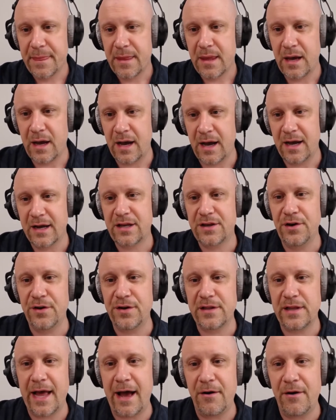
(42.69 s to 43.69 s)
Good,
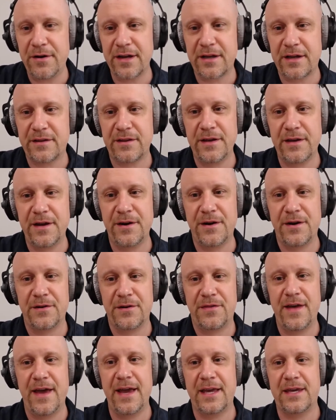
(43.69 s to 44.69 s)
loud and clear.
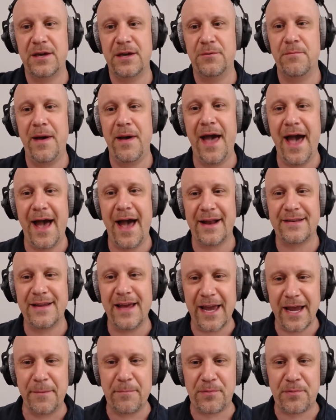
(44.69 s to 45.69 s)
Thank you, Matt,
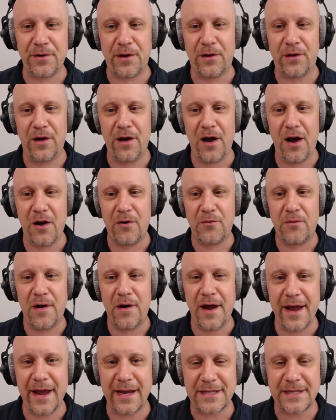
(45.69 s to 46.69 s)
April. All
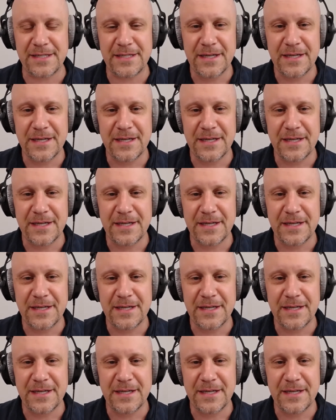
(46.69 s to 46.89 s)
right.